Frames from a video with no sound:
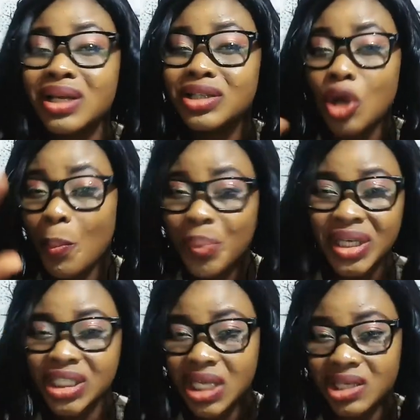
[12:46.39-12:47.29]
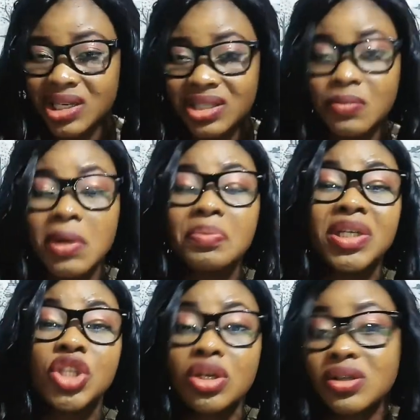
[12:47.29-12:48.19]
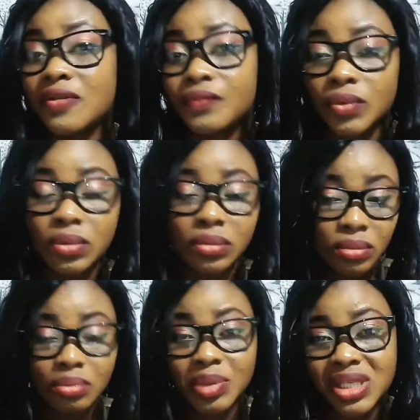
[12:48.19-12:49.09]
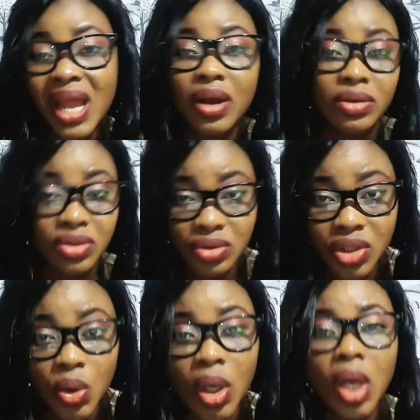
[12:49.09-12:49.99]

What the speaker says: your picture, the small pictures of beside your studio.